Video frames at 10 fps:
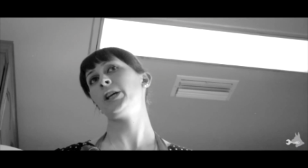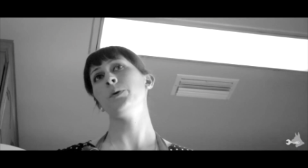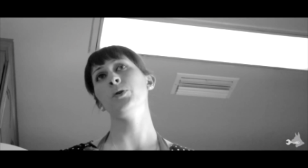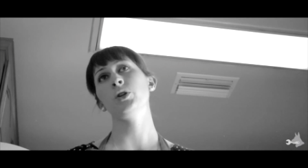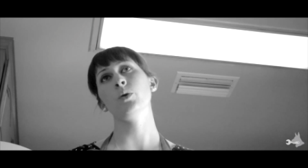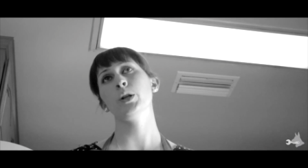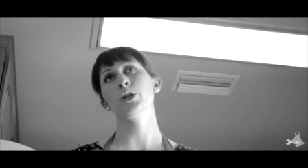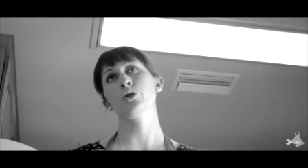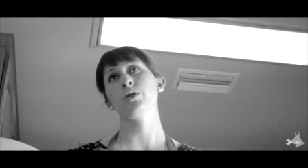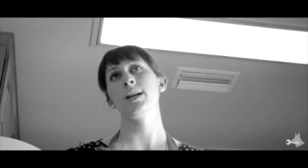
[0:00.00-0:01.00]
keeping you on
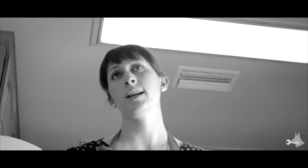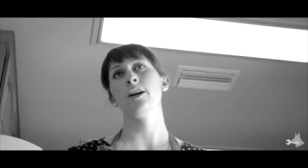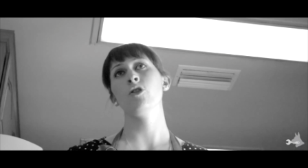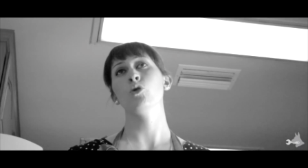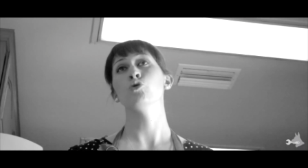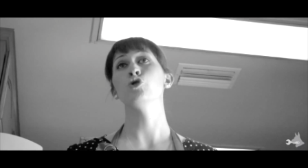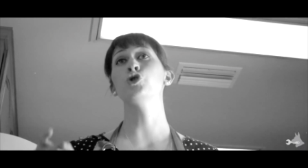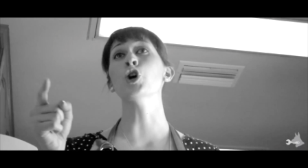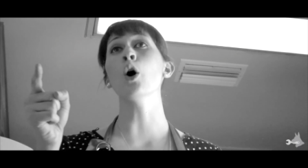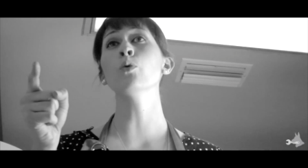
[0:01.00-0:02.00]
the straight and narrow.
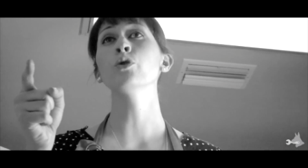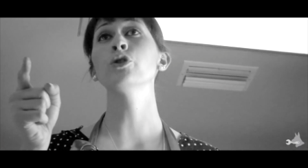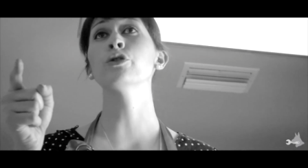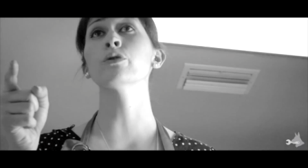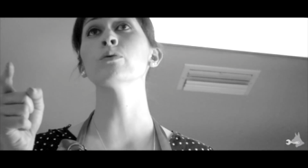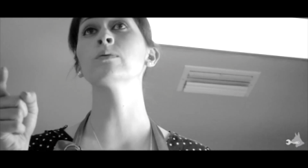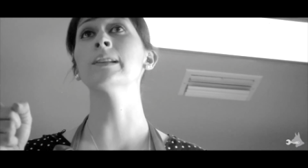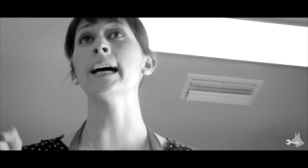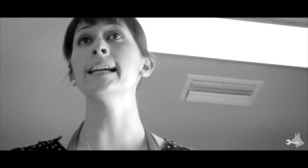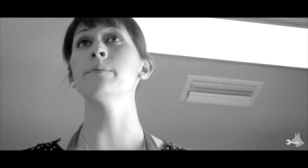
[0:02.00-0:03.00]
Don't you
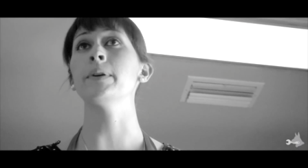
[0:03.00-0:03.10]
lie to